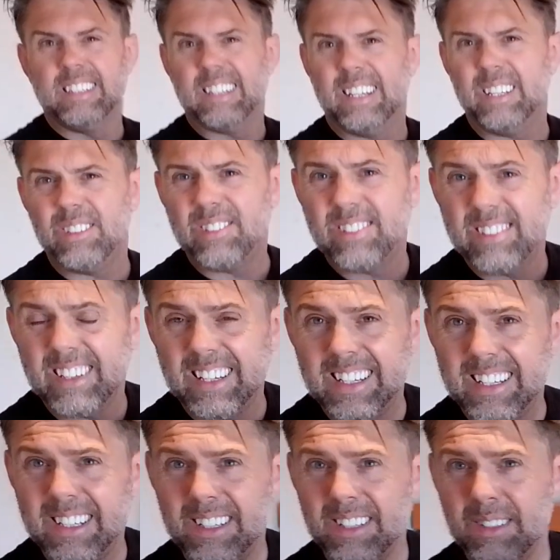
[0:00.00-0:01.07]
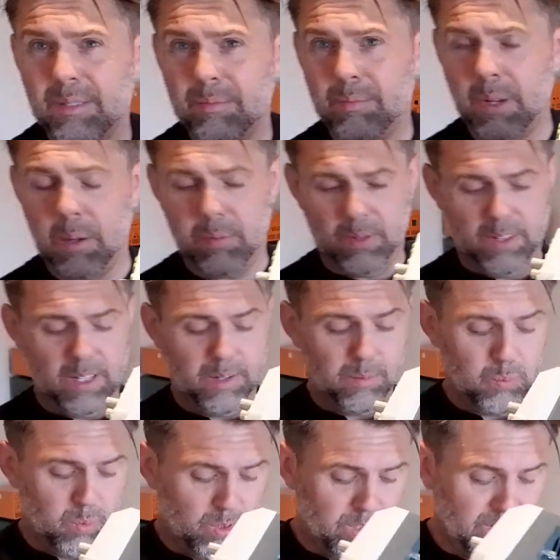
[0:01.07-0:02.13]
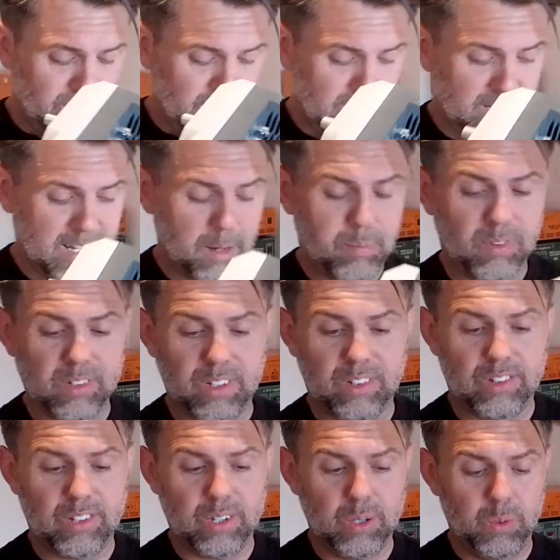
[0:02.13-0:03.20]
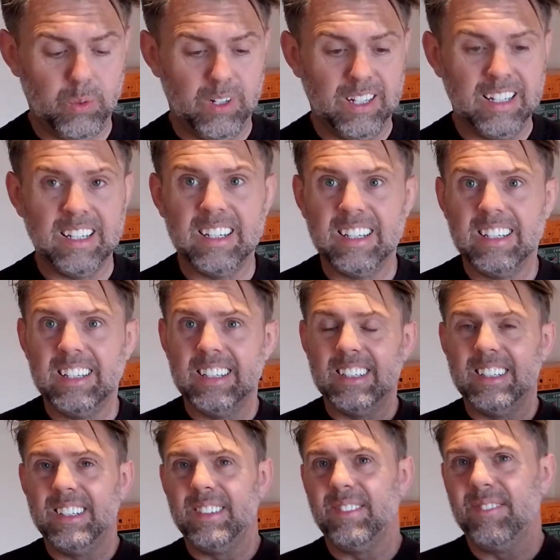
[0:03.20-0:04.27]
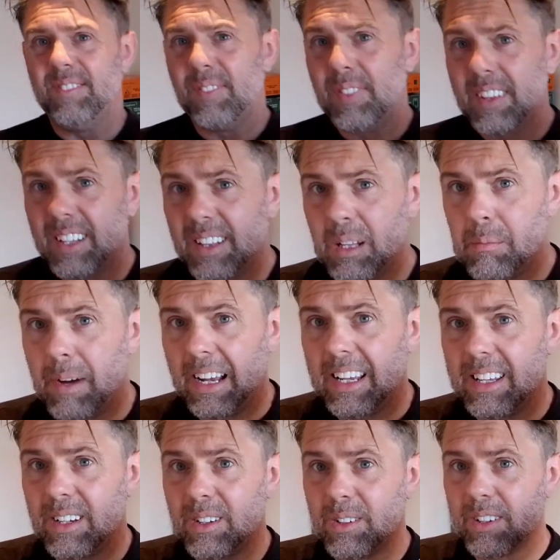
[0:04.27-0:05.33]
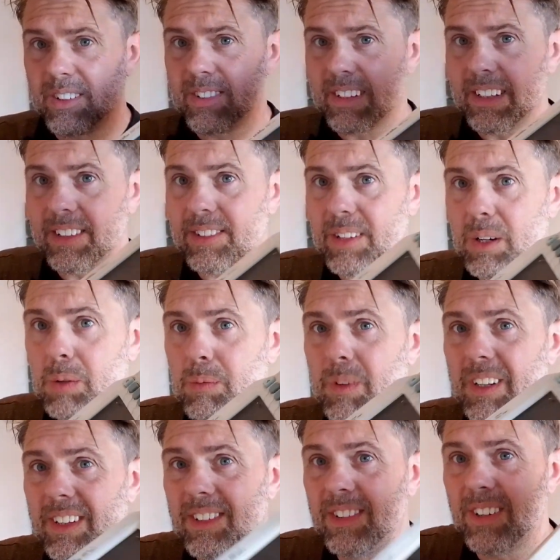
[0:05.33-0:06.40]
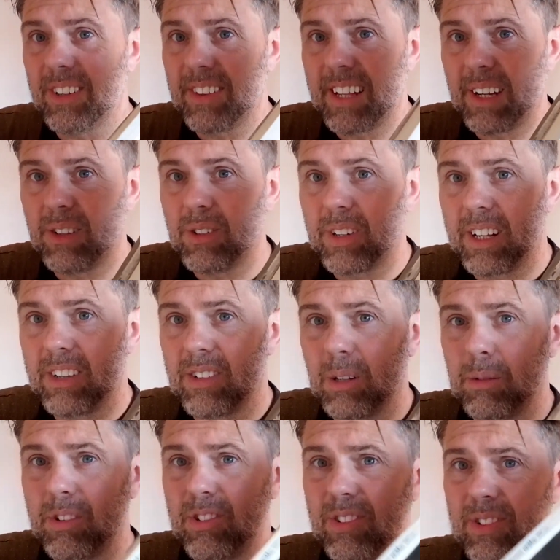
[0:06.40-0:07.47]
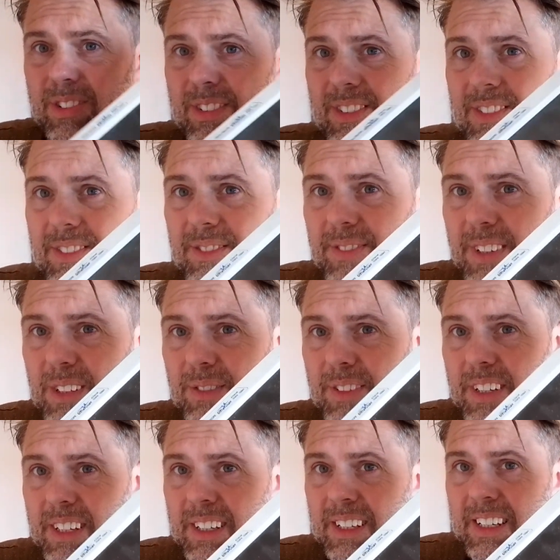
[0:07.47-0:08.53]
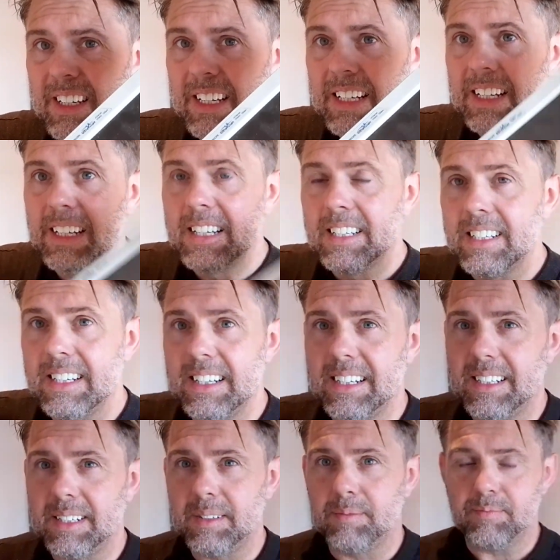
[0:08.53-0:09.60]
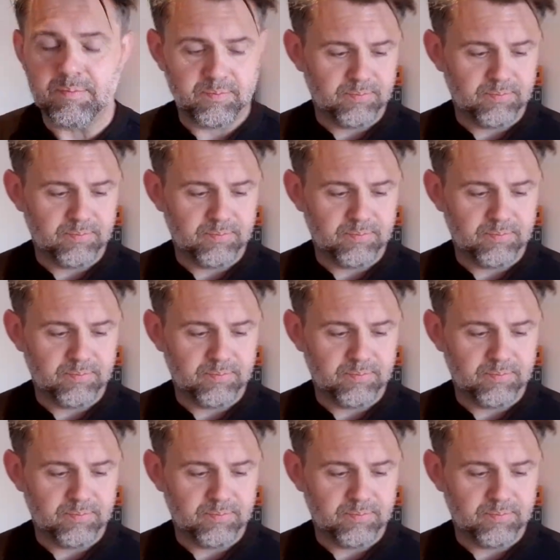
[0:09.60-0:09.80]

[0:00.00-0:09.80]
As people that watched episode 2, the manky old oscilloscope, well, it's not that old actually, it was just filthy. But